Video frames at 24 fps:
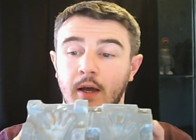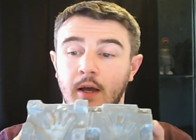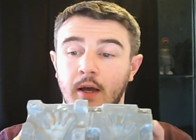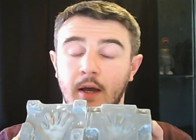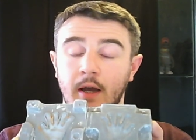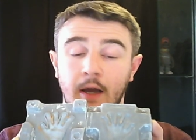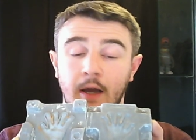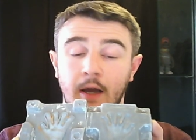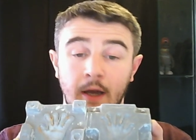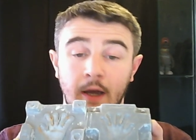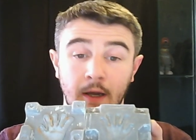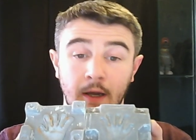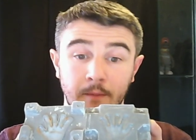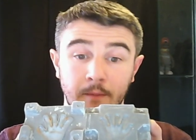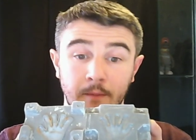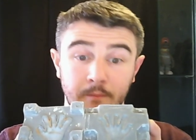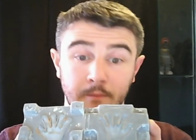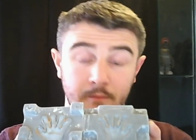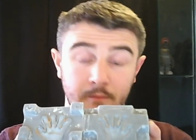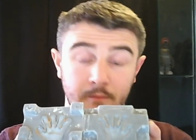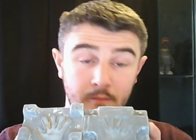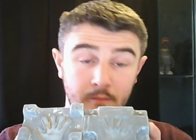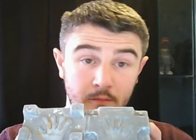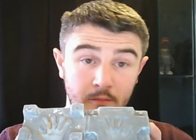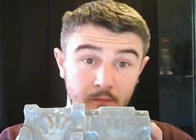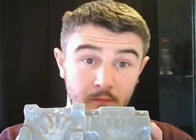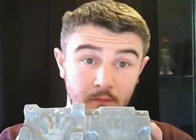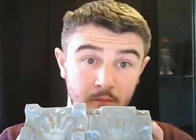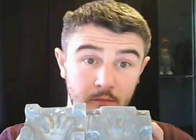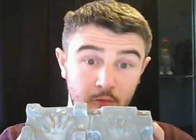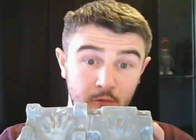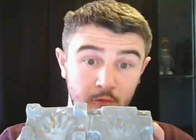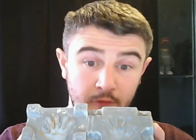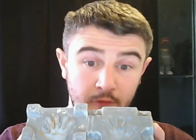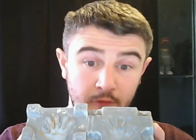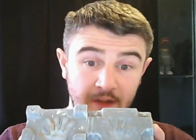um,
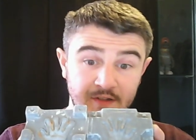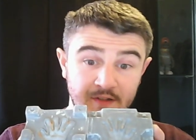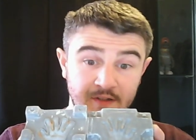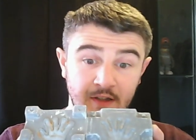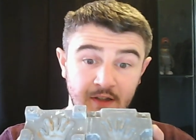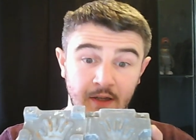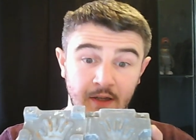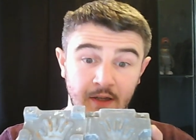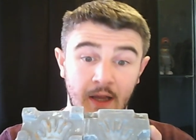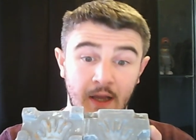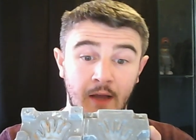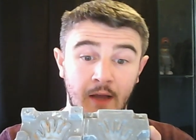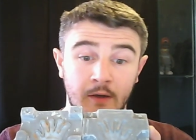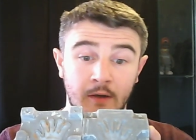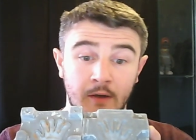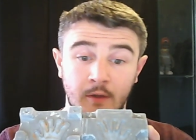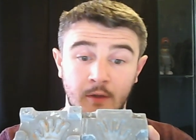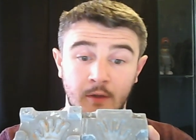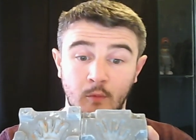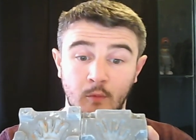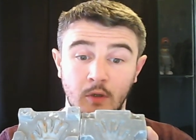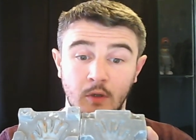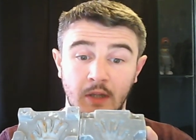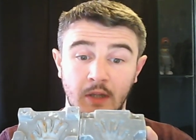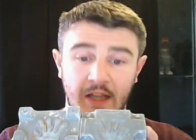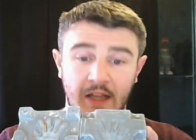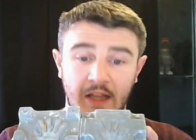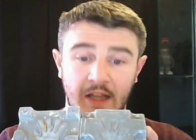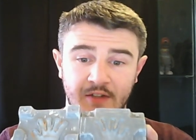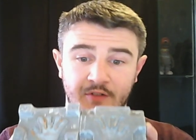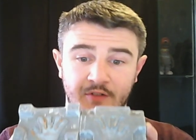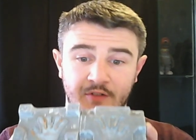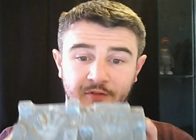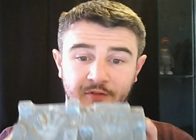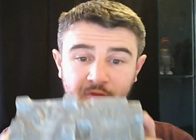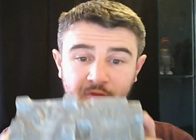resin and it will
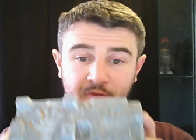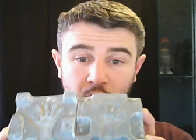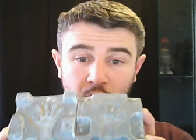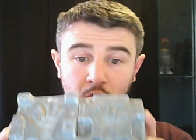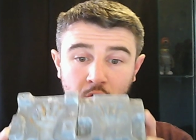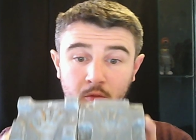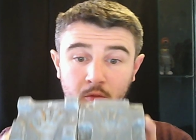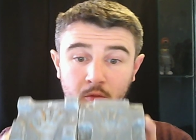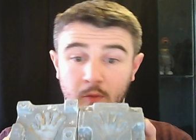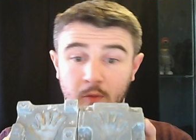last for